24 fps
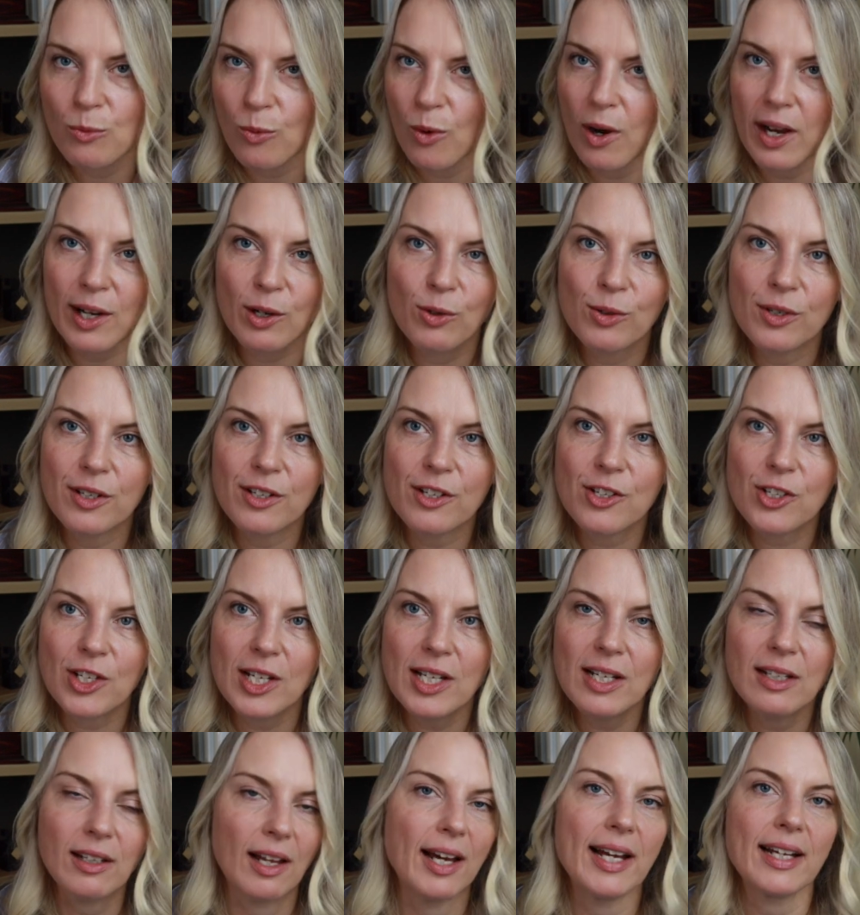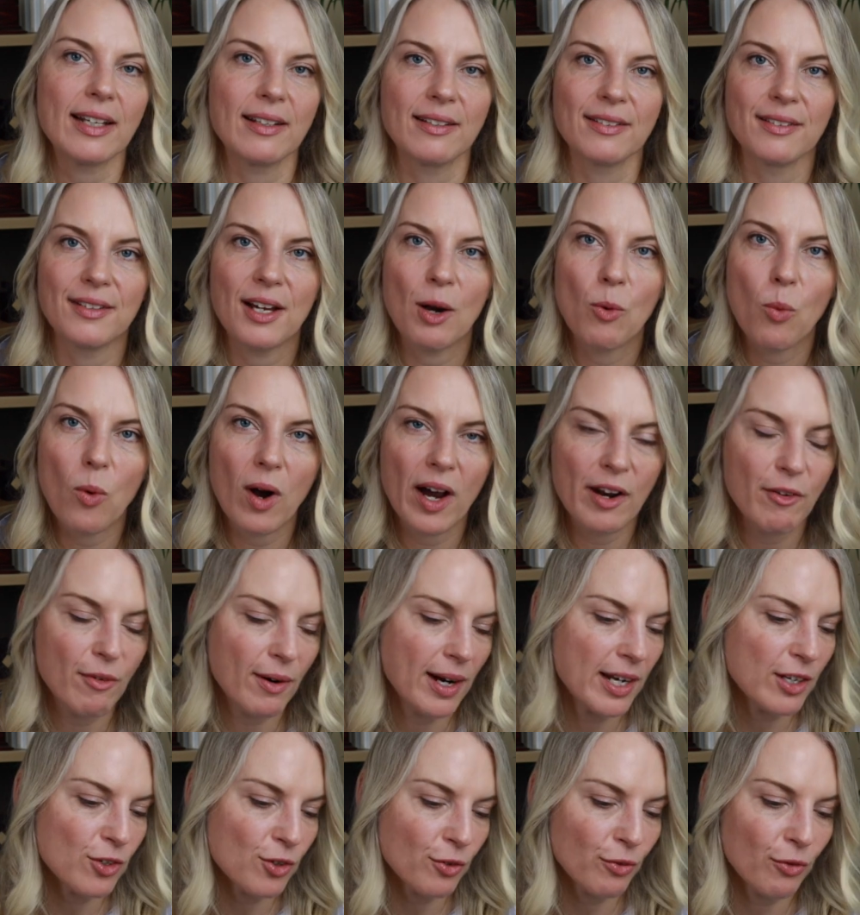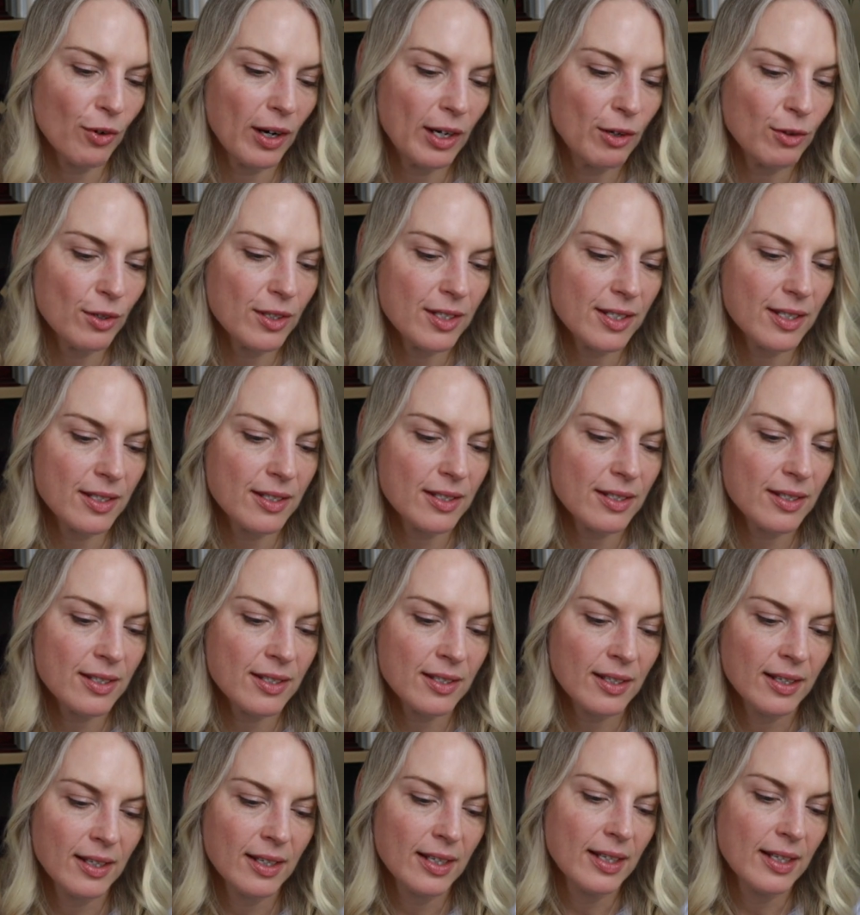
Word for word: why couldn't she like a wide range of fragrances